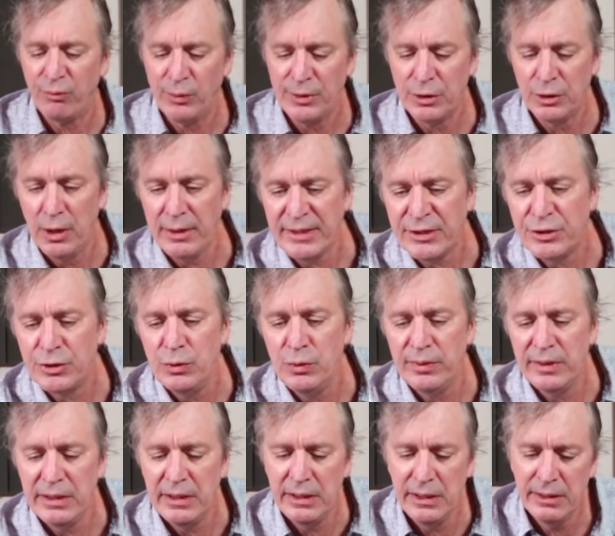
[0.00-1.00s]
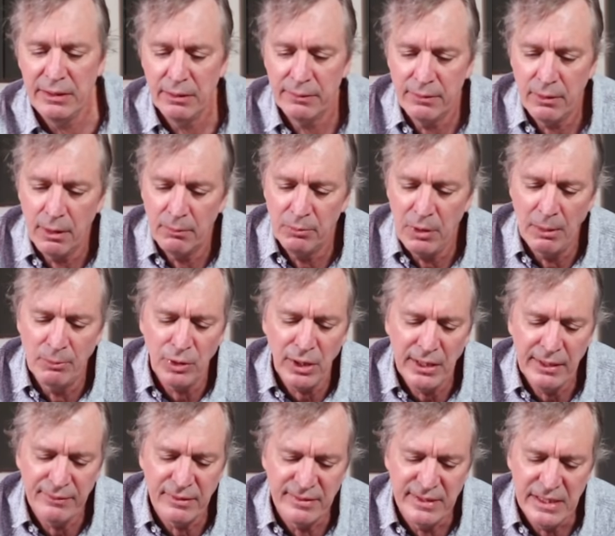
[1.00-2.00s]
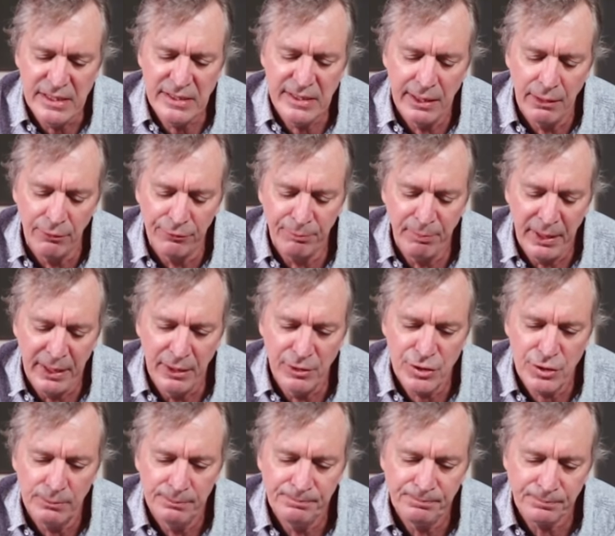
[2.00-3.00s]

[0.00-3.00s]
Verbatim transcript: when you get to the, I'm looking at the details page,